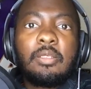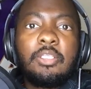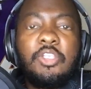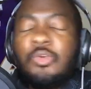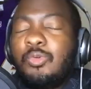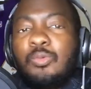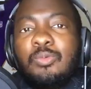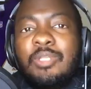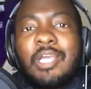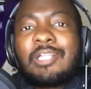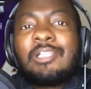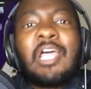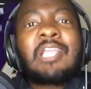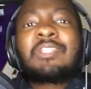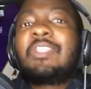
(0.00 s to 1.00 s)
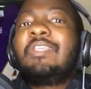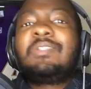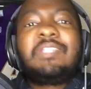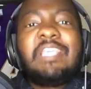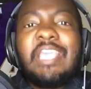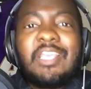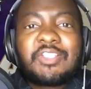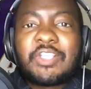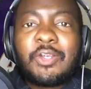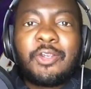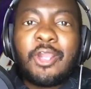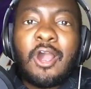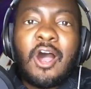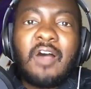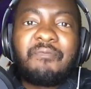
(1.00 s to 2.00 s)
You neglected the
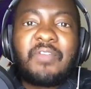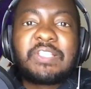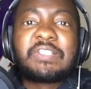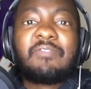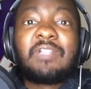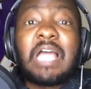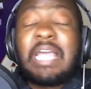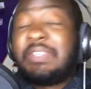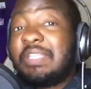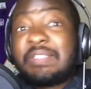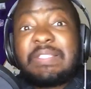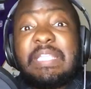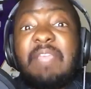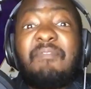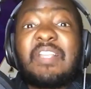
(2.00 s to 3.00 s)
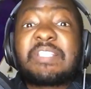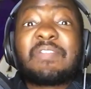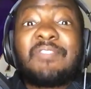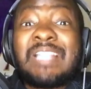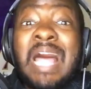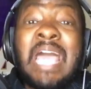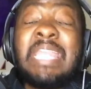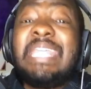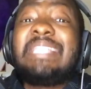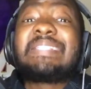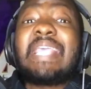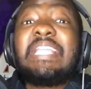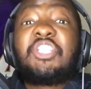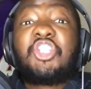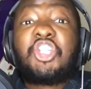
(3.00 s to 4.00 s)
interior offensive line. This defensive line is
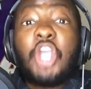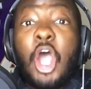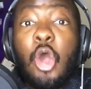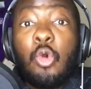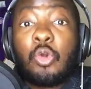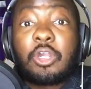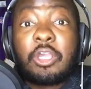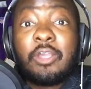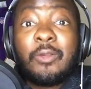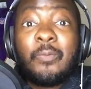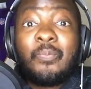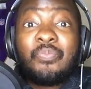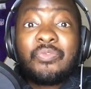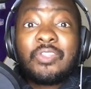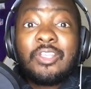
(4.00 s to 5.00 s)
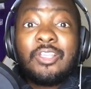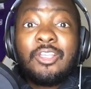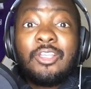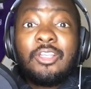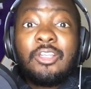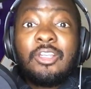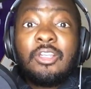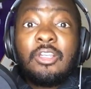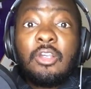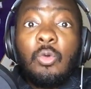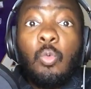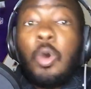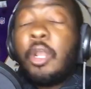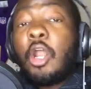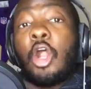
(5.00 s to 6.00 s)
a joke.
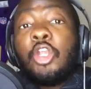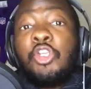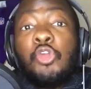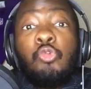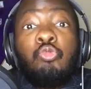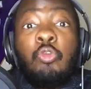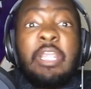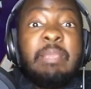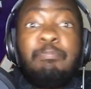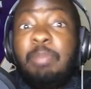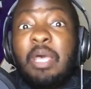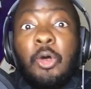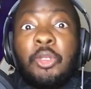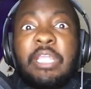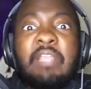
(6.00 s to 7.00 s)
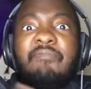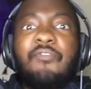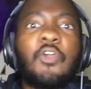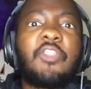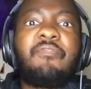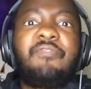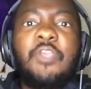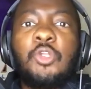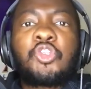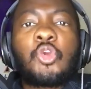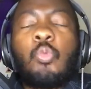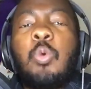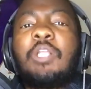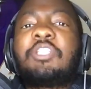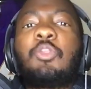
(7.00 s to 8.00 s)
What are you rebuilding for the future?
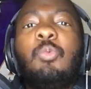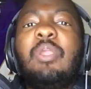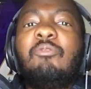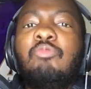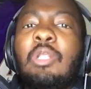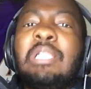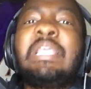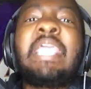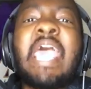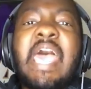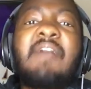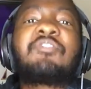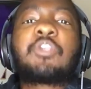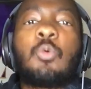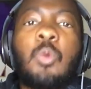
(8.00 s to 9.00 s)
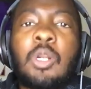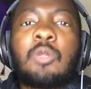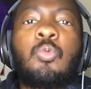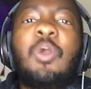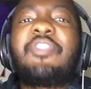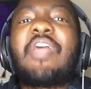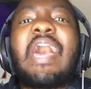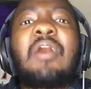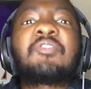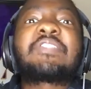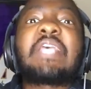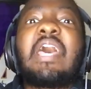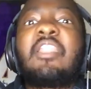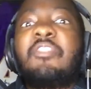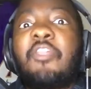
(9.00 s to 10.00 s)
What do we really have to work with
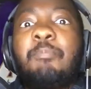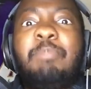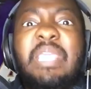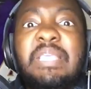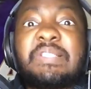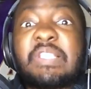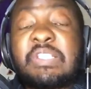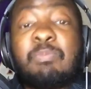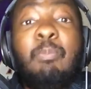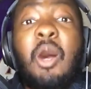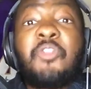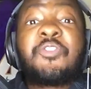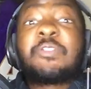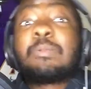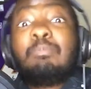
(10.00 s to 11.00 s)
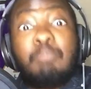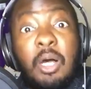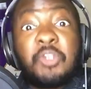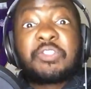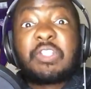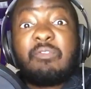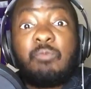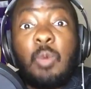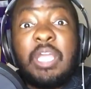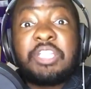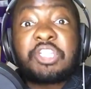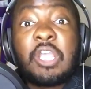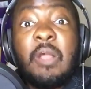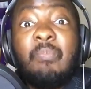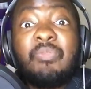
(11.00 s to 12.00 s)
outside of the pieces, most of
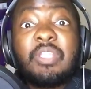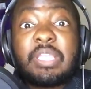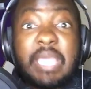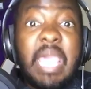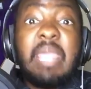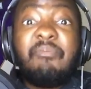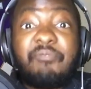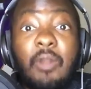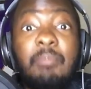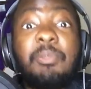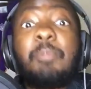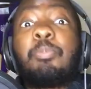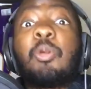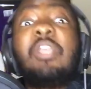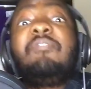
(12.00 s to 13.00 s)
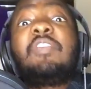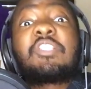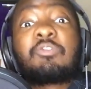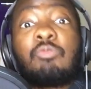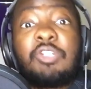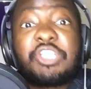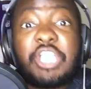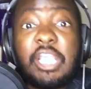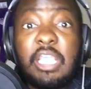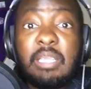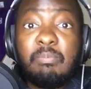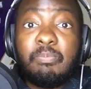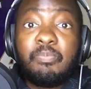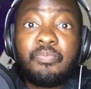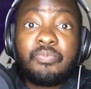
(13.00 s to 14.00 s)
which came from the previous
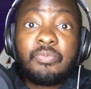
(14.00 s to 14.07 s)
regime?